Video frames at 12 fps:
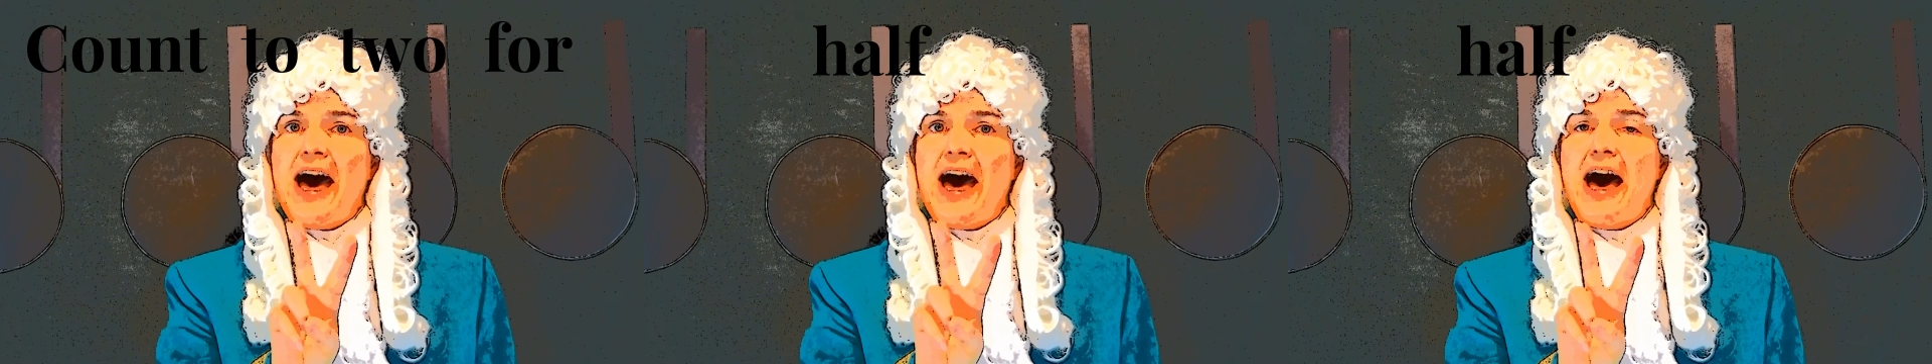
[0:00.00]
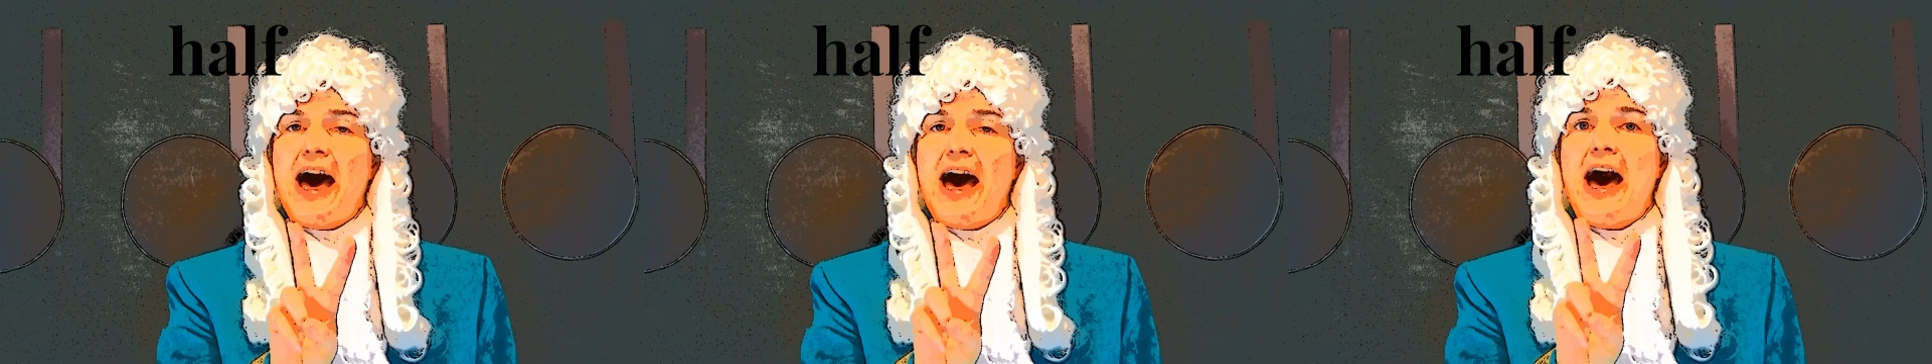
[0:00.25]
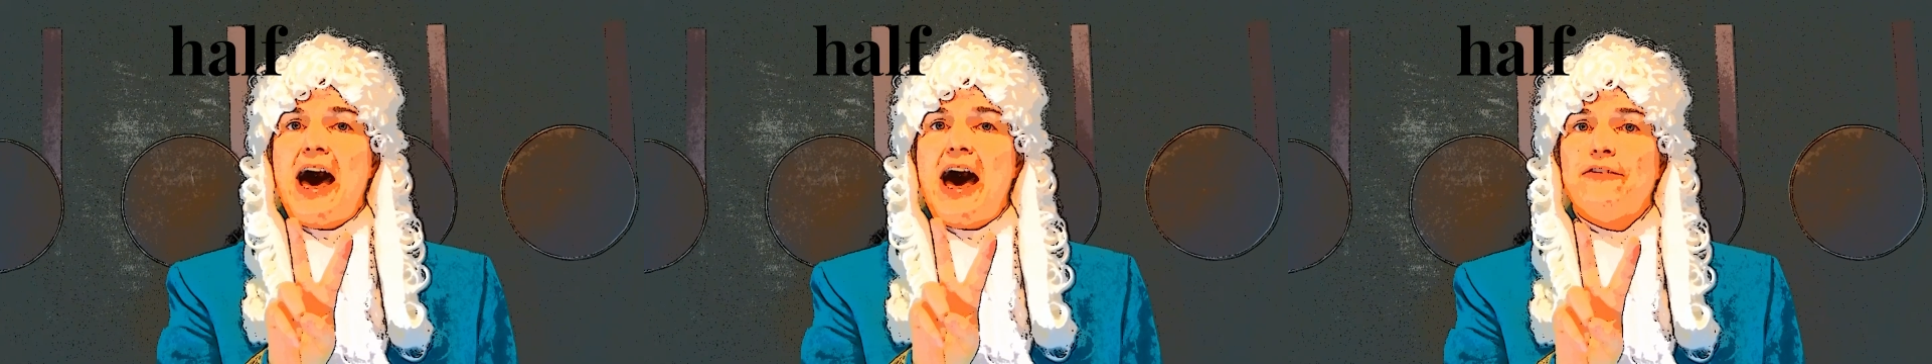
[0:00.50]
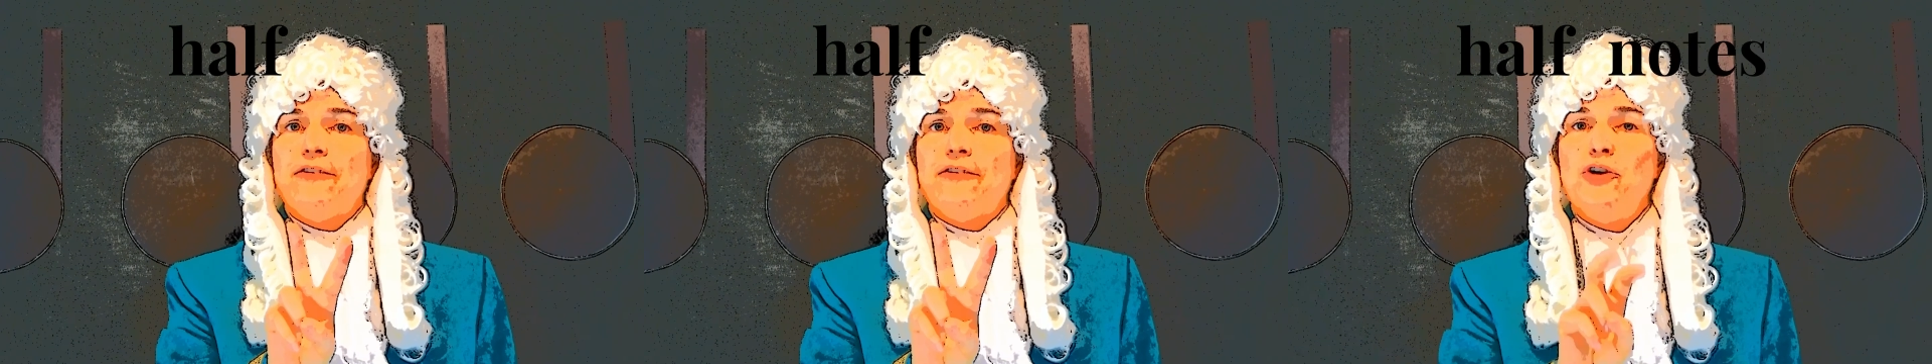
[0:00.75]

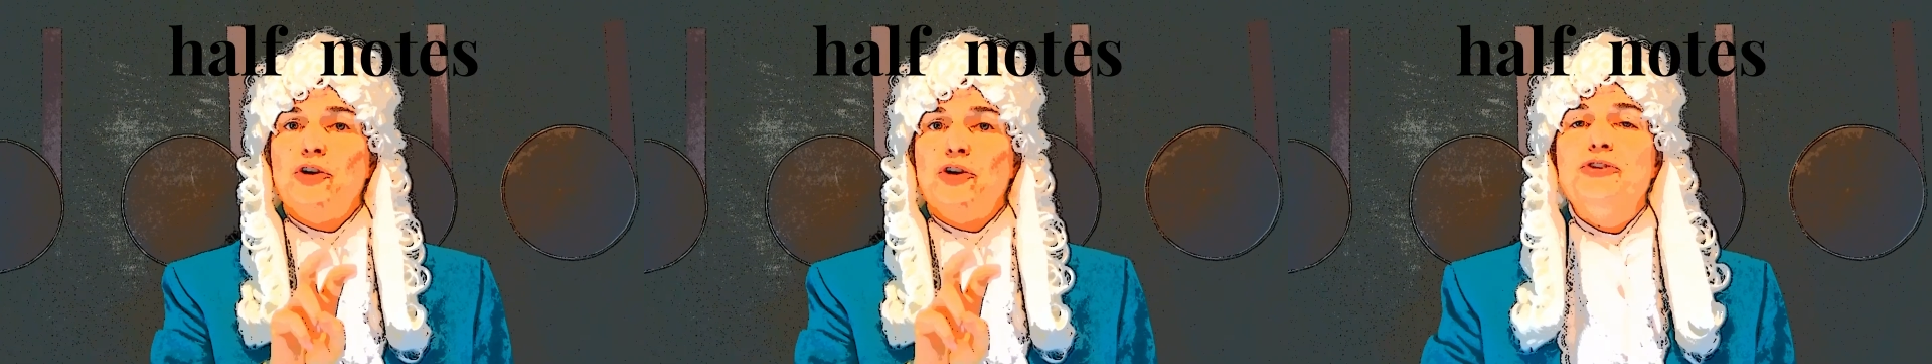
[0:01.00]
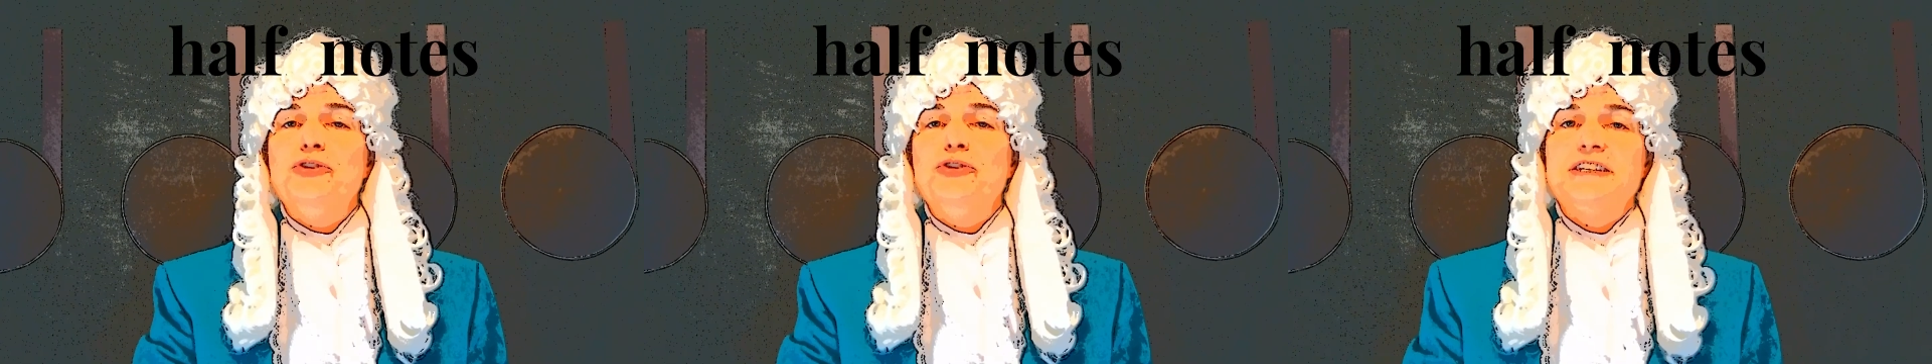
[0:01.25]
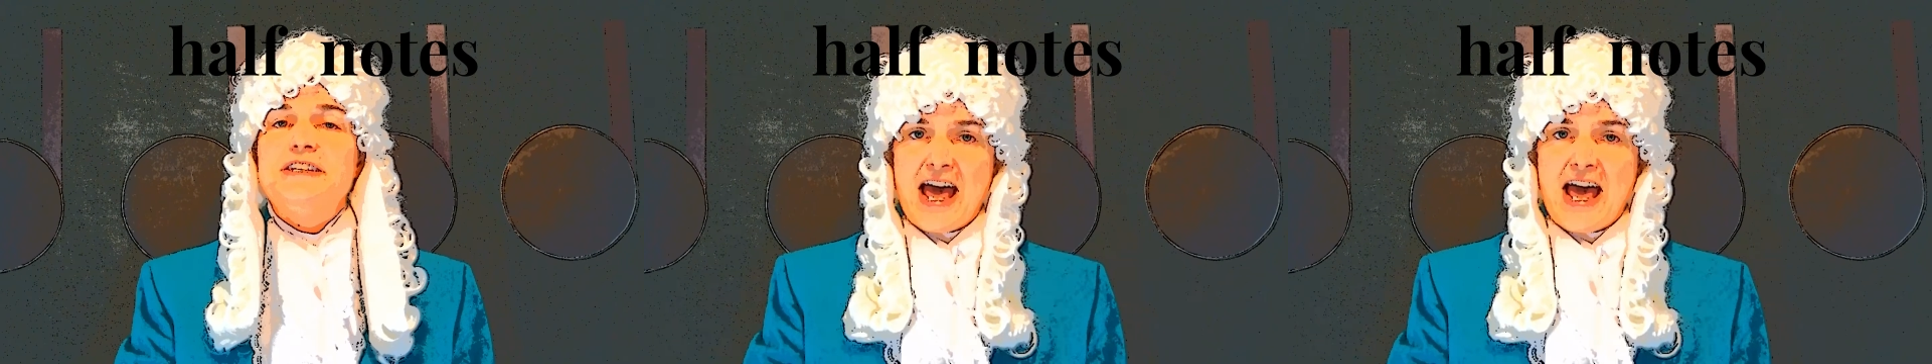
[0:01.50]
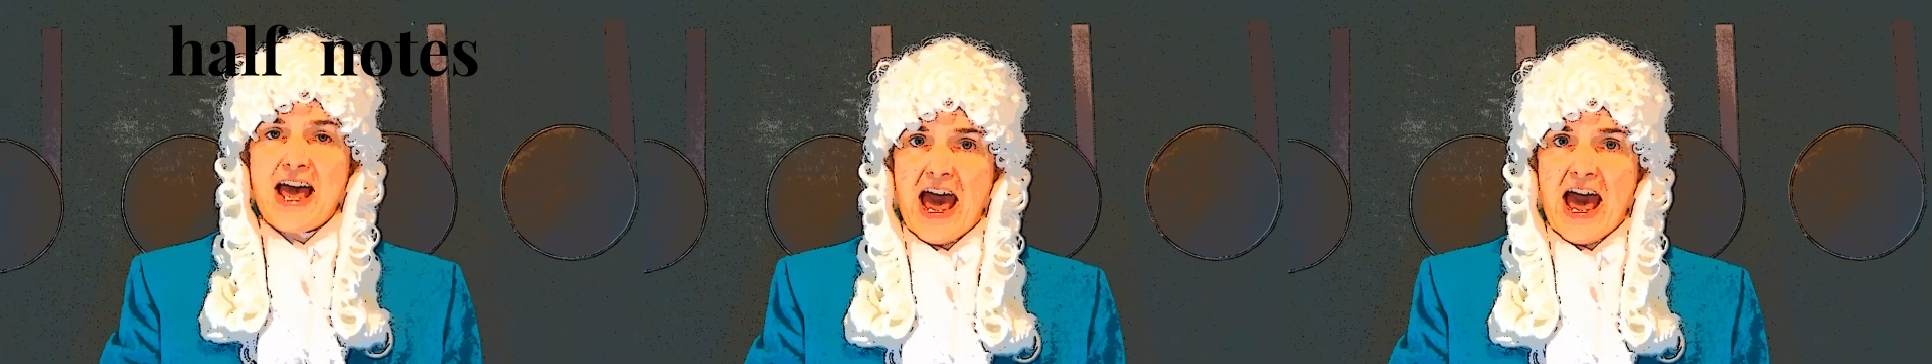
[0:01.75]
half notes,